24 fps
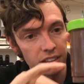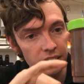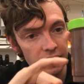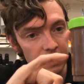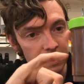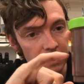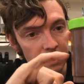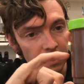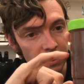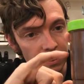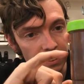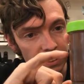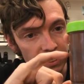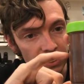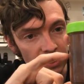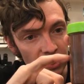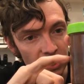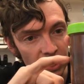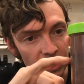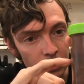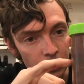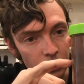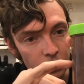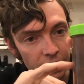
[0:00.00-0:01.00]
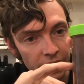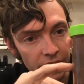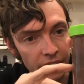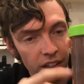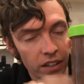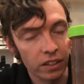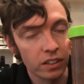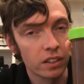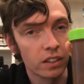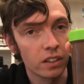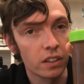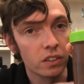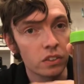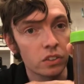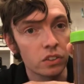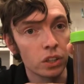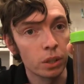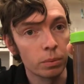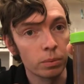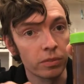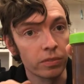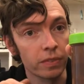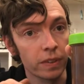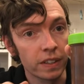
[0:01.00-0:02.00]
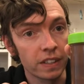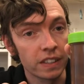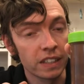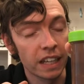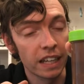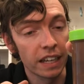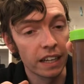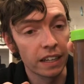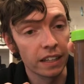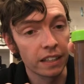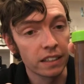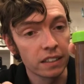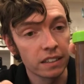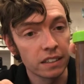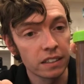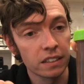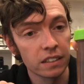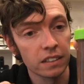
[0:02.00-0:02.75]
is going to settle down on top of the sand,